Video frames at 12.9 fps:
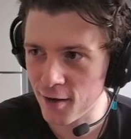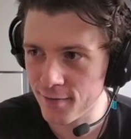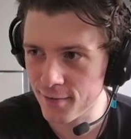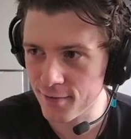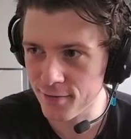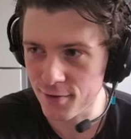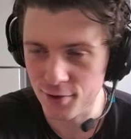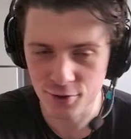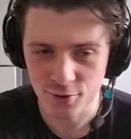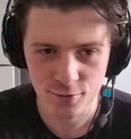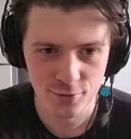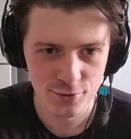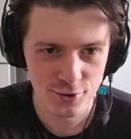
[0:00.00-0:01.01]
of
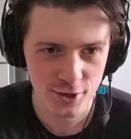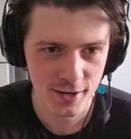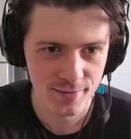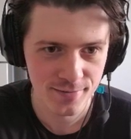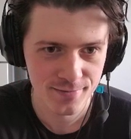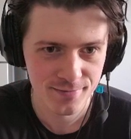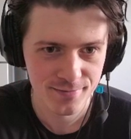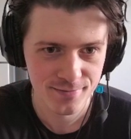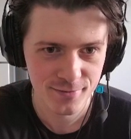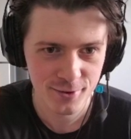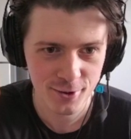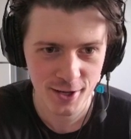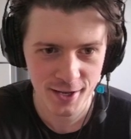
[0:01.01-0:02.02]
New Udra.
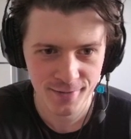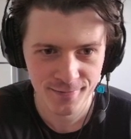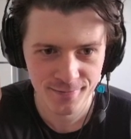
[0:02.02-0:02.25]
Okay,